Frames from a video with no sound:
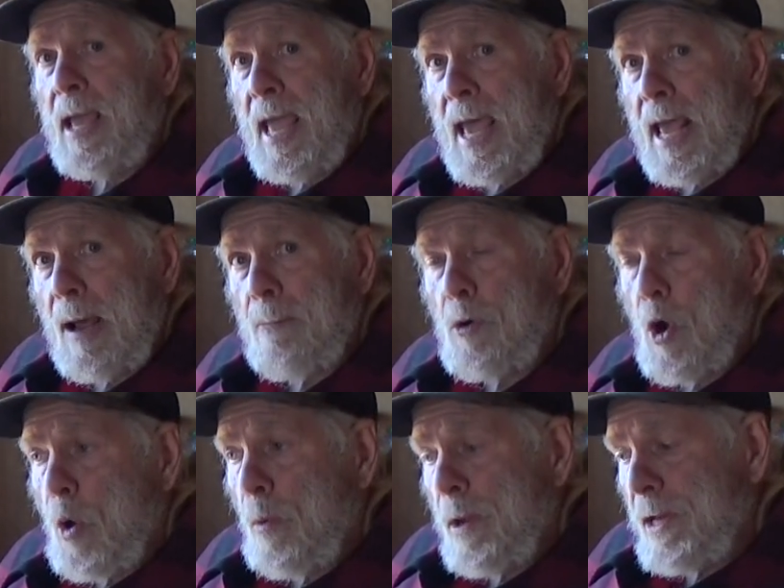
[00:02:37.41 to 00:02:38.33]
and I'm
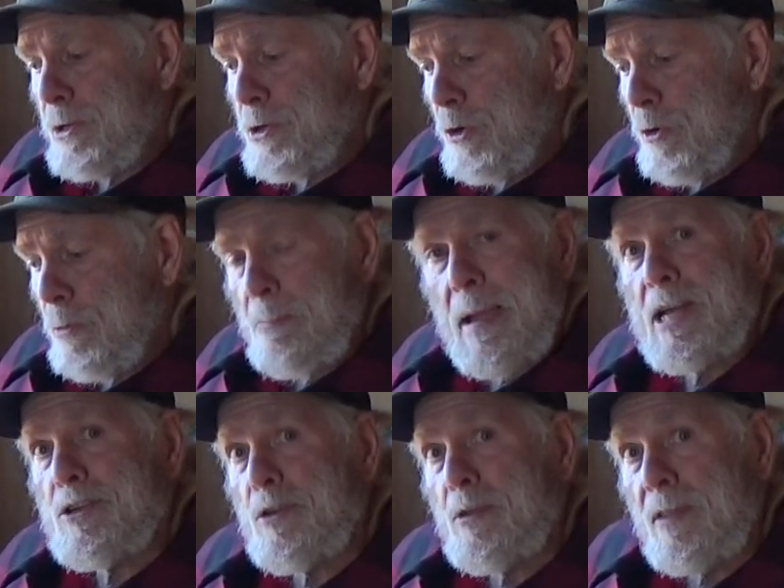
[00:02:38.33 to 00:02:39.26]
going to
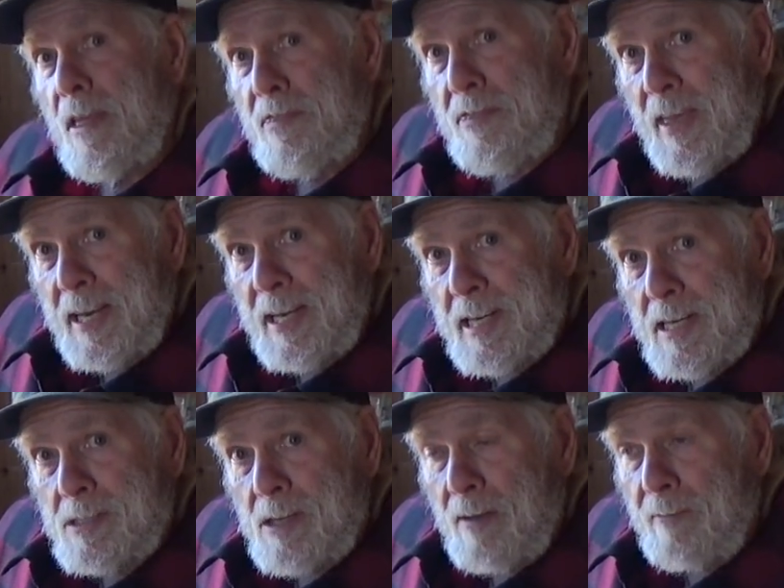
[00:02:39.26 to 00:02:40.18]
measure the
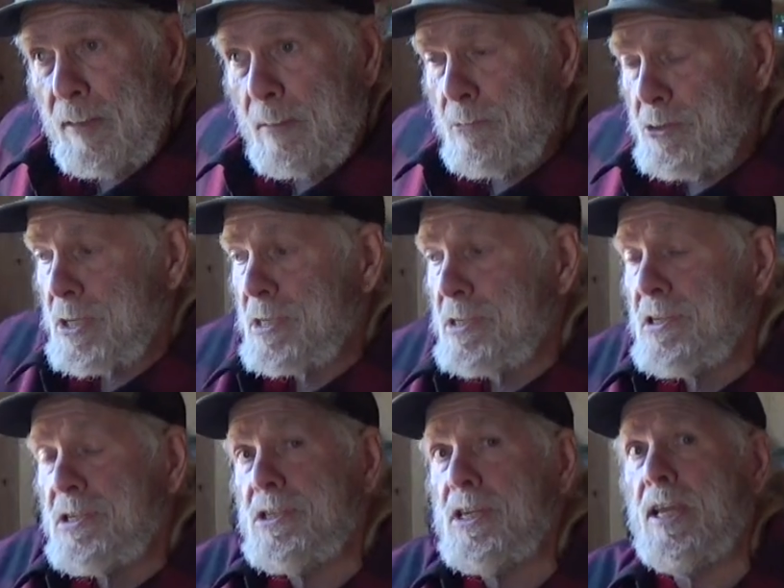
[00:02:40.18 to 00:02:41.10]
thickness of them just
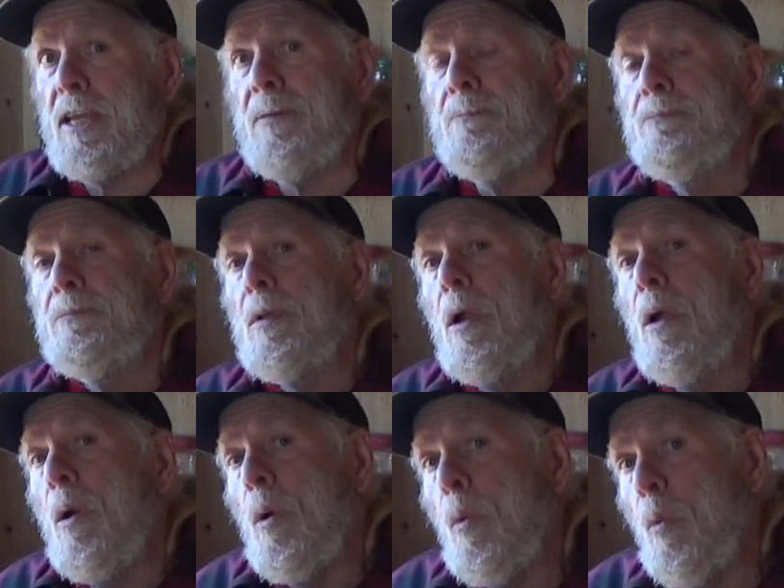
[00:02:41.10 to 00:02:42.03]
to see
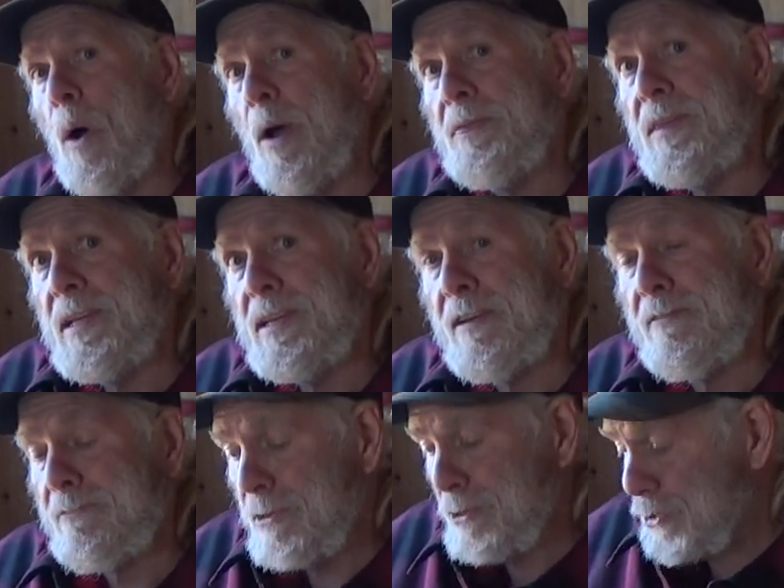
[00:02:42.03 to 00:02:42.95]
what the difference